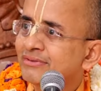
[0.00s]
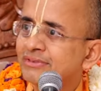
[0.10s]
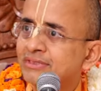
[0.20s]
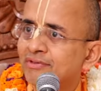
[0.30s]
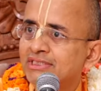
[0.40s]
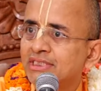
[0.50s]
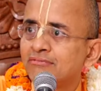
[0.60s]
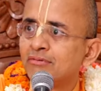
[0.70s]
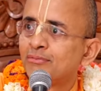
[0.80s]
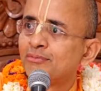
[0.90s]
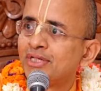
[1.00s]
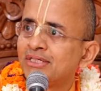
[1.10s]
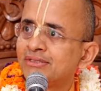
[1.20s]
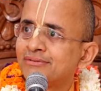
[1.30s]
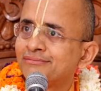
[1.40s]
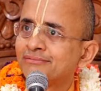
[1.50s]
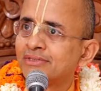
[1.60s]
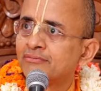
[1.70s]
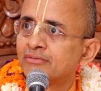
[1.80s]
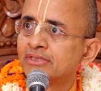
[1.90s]
So it's a Vaishnava movement.
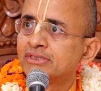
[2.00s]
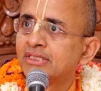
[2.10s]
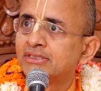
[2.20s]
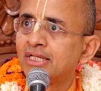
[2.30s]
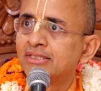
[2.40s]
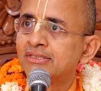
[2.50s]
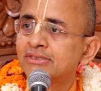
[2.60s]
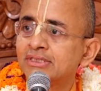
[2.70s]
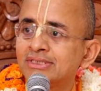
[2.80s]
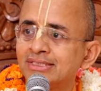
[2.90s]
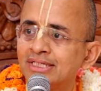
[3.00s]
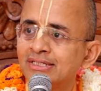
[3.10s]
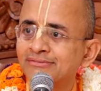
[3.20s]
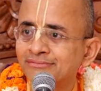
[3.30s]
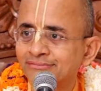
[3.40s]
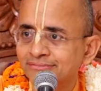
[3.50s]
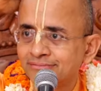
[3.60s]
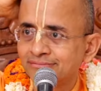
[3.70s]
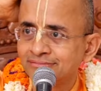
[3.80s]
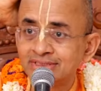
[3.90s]
Krishna is like Krishna Chandra. Hmm?
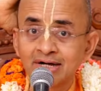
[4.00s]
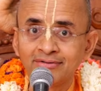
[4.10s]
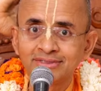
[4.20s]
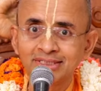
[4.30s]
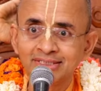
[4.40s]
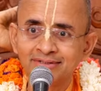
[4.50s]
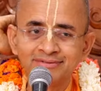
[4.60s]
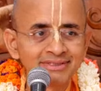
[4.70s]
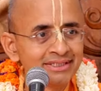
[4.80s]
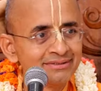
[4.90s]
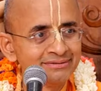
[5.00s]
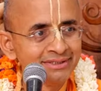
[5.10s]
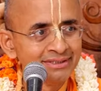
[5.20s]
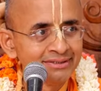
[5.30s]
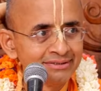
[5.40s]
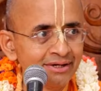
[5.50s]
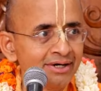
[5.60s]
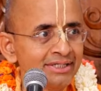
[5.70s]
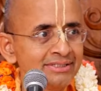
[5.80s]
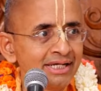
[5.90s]
Nandavan Chandra, we say, no?
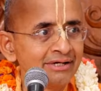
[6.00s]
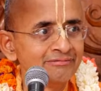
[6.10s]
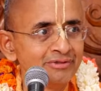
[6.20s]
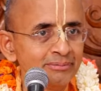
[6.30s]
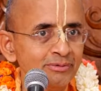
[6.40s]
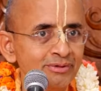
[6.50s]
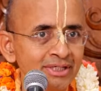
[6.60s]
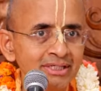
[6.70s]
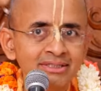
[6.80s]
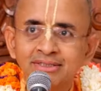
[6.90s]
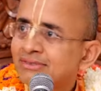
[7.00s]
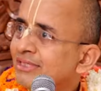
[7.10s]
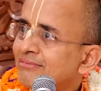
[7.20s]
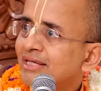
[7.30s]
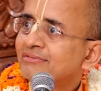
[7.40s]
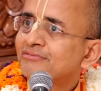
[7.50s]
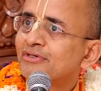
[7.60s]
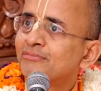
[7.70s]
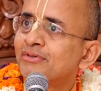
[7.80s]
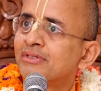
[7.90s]
Lord is like a full moon. Sometimes a
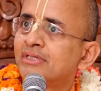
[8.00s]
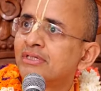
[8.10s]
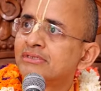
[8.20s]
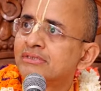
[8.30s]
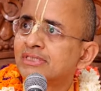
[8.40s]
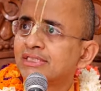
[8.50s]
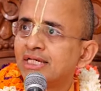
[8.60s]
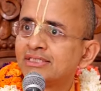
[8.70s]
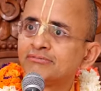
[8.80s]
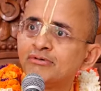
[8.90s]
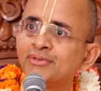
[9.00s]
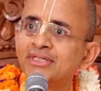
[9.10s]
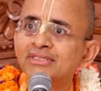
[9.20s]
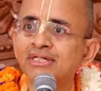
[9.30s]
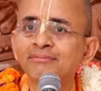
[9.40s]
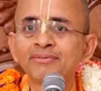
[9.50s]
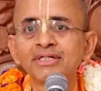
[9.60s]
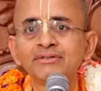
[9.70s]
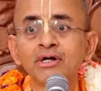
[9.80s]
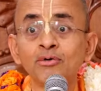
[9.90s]
full moon, Chaitanya's movement is
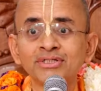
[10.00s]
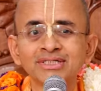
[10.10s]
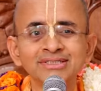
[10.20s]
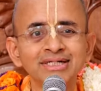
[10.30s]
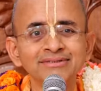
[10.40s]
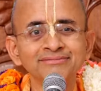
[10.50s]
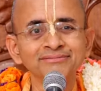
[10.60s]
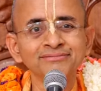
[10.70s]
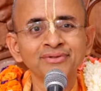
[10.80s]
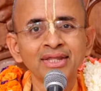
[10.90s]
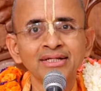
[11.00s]
compared to Gaur Chandra. Hmm?